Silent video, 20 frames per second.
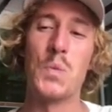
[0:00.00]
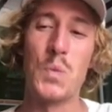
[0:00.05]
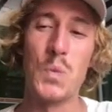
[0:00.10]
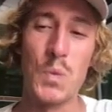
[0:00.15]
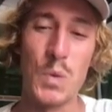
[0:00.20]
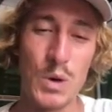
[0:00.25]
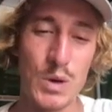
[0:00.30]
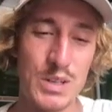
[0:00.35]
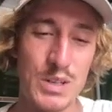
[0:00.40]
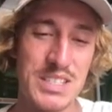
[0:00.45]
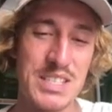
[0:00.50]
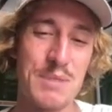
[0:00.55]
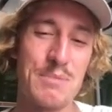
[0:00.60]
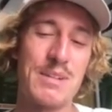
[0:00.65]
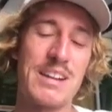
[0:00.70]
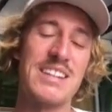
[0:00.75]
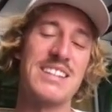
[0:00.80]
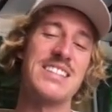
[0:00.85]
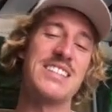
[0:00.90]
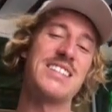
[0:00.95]
What is up
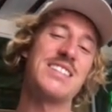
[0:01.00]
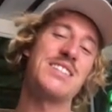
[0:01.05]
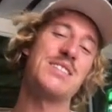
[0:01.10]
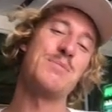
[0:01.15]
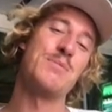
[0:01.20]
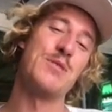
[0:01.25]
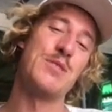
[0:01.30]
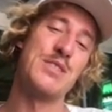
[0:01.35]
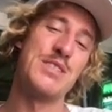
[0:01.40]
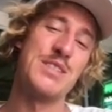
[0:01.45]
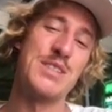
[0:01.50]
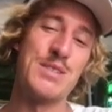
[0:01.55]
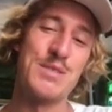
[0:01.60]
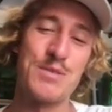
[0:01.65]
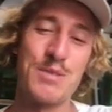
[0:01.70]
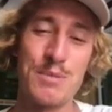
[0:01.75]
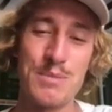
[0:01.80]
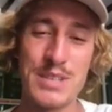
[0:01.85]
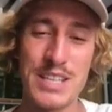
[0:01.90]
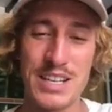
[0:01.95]
guys, this is Martz here
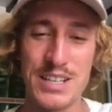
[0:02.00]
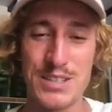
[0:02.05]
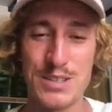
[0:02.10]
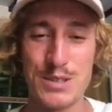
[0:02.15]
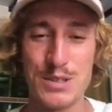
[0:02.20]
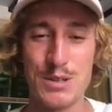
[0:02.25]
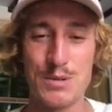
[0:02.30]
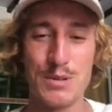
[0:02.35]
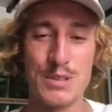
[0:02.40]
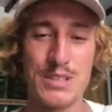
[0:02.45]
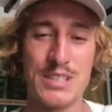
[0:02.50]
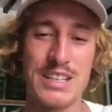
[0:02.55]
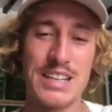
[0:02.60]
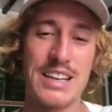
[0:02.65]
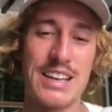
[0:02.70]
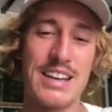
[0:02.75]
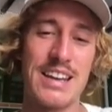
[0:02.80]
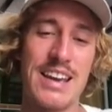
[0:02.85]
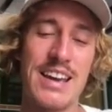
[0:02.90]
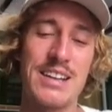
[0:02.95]
from Section Store once
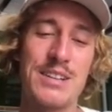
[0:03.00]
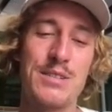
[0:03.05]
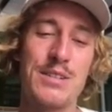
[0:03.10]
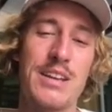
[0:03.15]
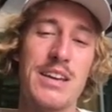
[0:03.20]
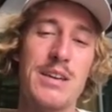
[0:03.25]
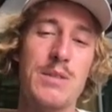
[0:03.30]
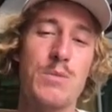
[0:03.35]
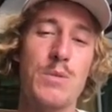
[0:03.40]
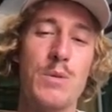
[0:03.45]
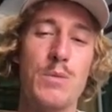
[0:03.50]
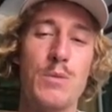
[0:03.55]
again and today we